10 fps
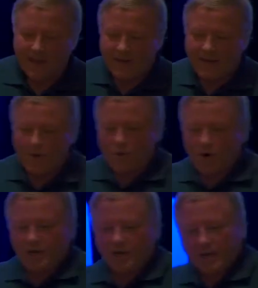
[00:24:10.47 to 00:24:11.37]

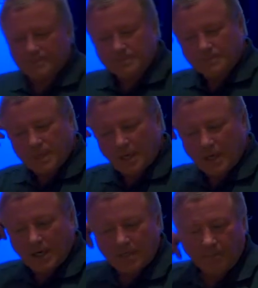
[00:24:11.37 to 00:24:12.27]
networking
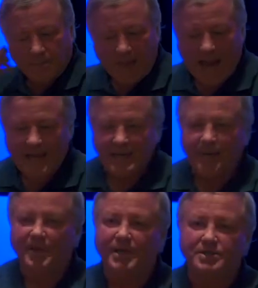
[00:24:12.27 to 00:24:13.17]
um,
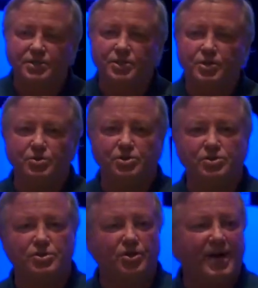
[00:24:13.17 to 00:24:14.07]
academic
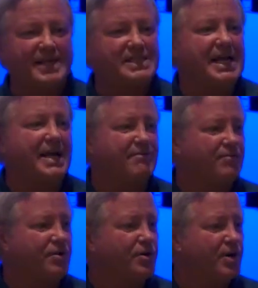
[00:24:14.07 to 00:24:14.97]
institutions are like
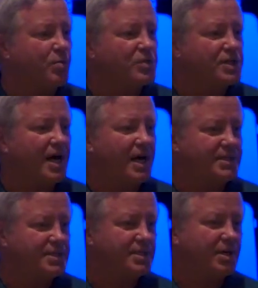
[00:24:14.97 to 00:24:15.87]
Stanford and
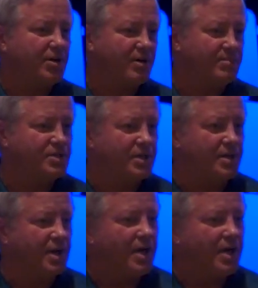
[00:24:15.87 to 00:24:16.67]
Wisconsin and Clemson.